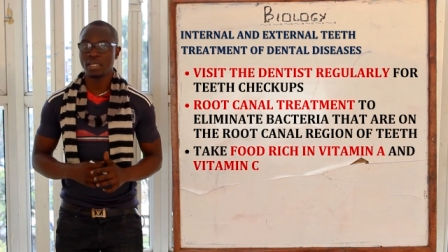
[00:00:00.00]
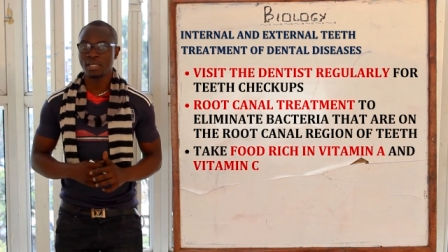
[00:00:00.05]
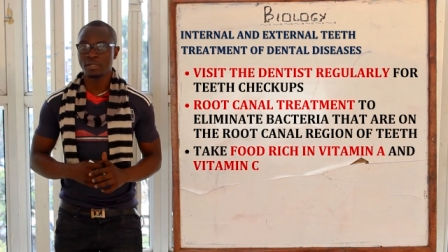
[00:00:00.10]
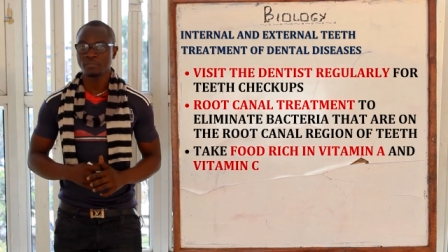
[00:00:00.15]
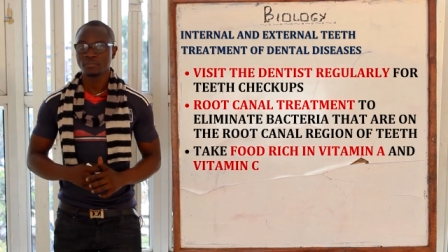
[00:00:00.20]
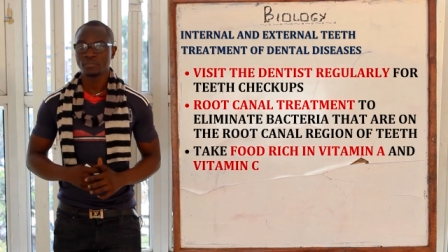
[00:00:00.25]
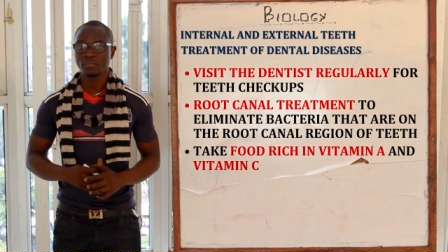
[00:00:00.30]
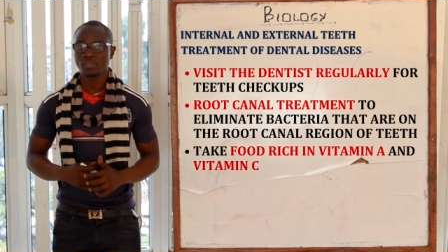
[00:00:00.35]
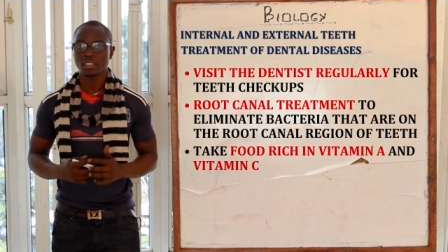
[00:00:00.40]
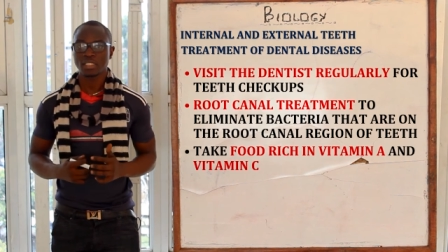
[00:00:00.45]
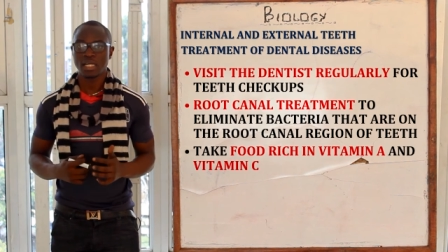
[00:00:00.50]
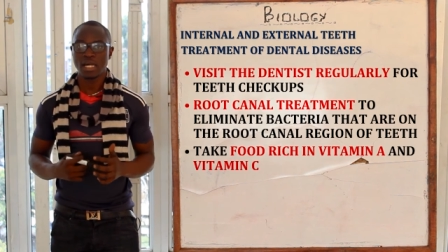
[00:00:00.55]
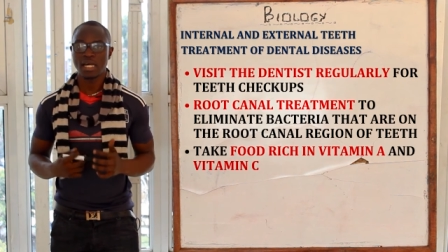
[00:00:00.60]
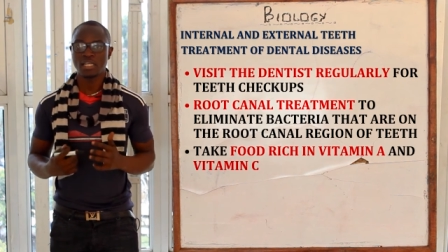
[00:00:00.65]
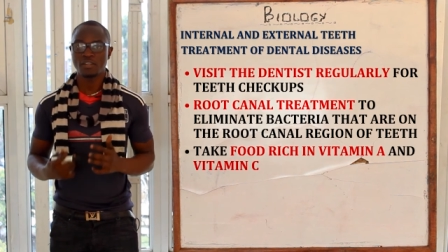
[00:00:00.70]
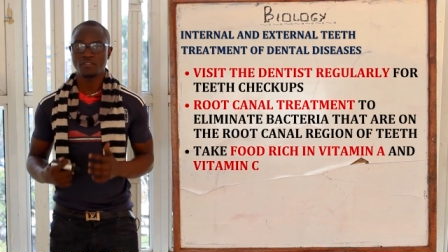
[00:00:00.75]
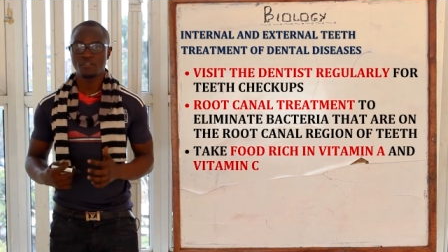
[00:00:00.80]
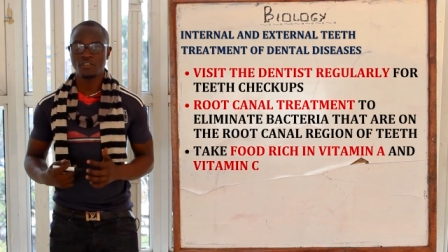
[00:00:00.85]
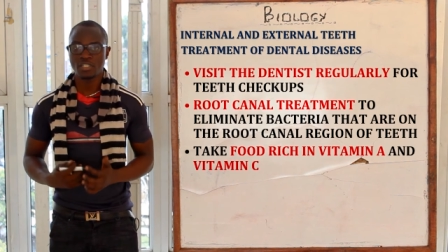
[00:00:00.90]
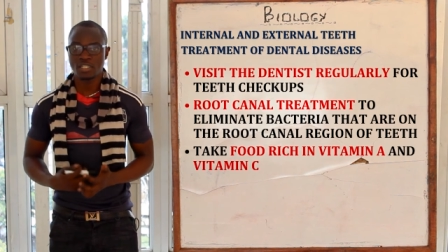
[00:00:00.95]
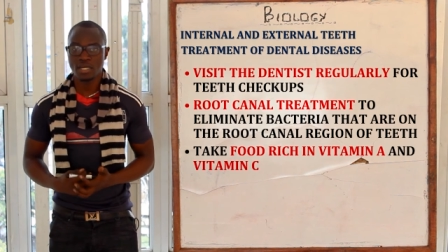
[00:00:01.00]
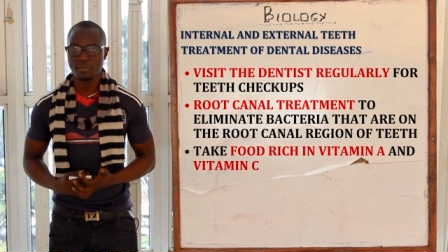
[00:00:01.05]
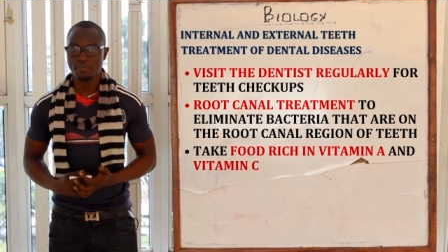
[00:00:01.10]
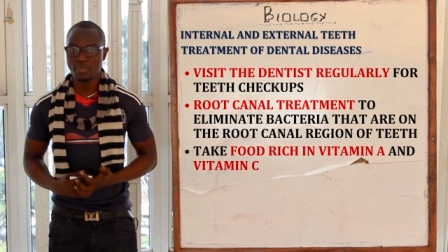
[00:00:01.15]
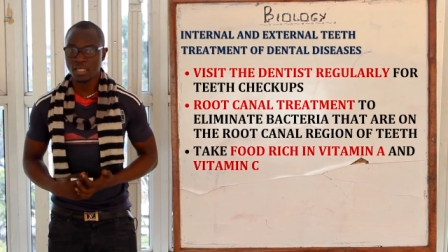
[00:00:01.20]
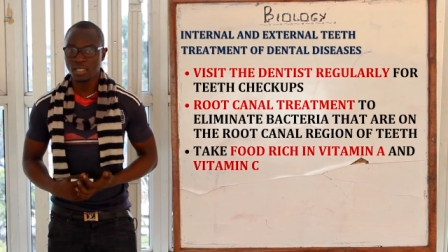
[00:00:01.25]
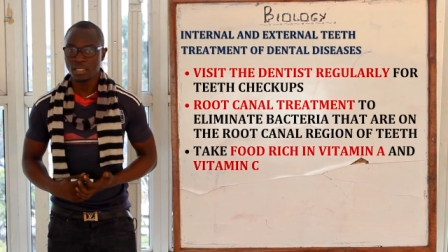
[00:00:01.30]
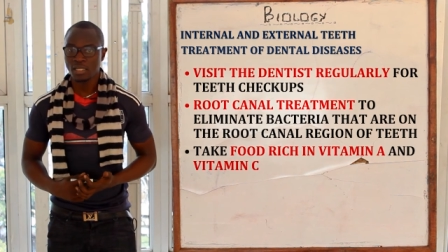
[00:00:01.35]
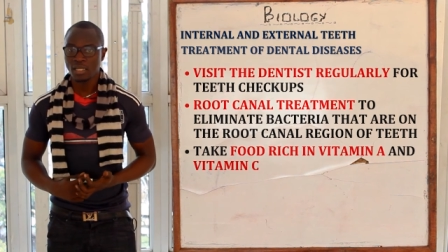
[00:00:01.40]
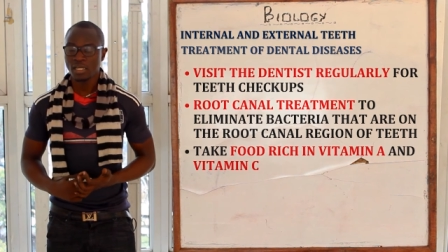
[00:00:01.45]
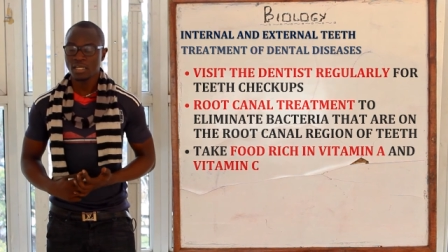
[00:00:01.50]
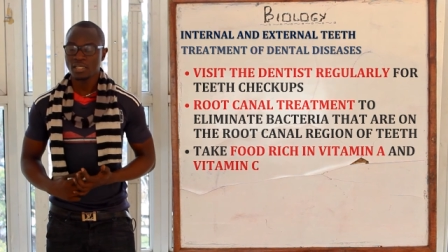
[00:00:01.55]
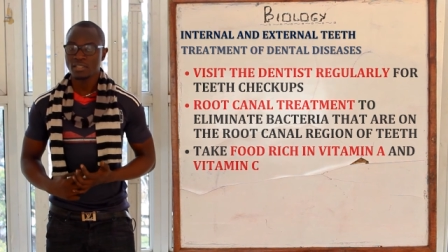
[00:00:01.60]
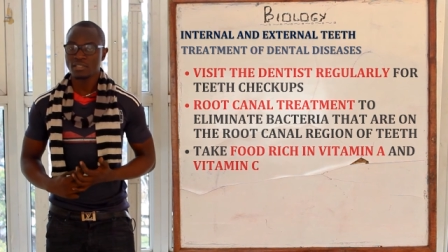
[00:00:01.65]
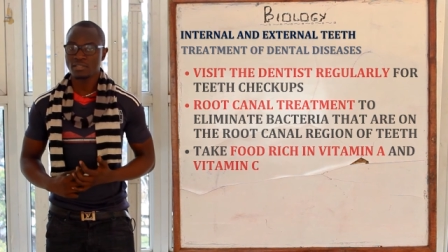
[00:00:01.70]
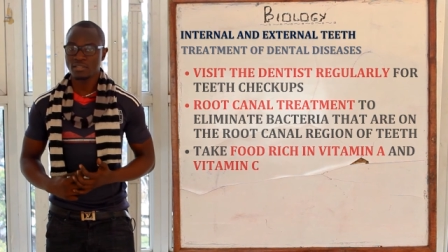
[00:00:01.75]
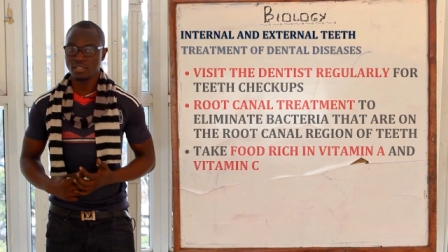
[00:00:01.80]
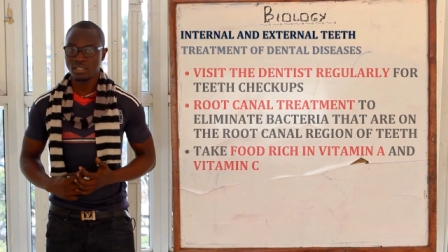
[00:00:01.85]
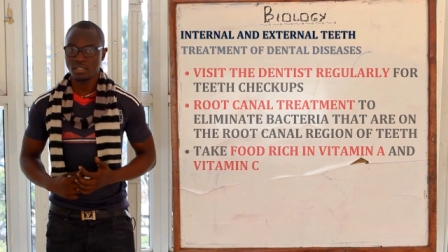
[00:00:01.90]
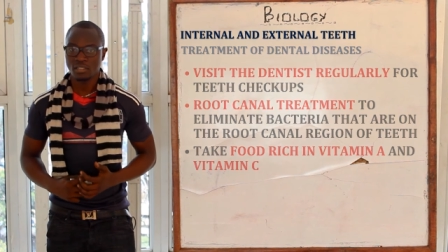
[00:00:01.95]
A and vitamin
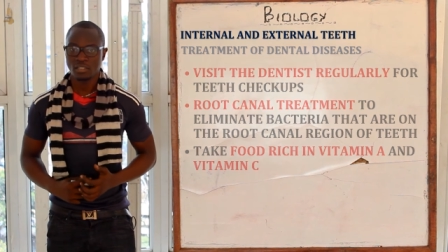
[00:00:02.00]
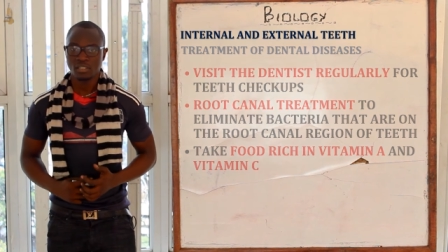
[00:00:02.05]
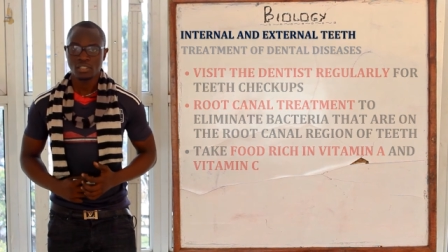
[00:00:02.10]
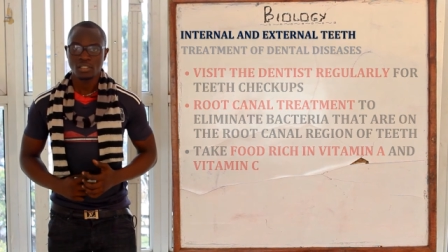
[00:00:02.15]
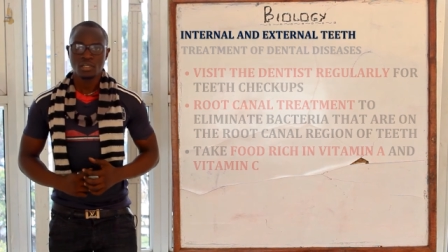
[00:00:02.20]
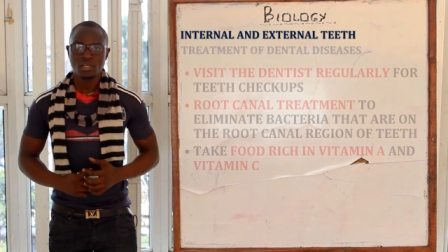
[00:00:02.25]
C.